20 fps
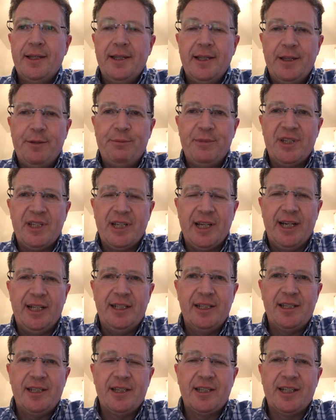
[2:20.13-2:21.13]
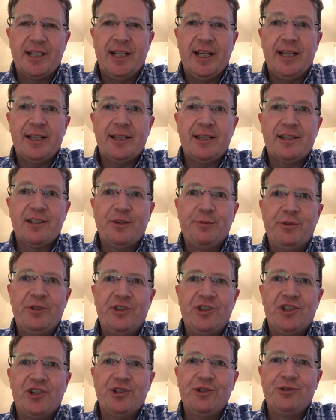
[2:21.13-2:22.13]
In Mr. Hallis's class, some of
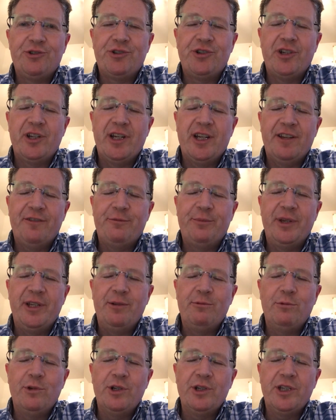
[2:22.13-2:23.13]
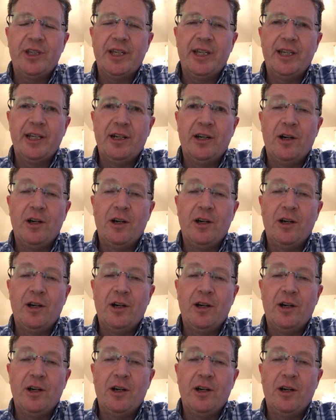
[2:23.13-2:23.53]
the children have been working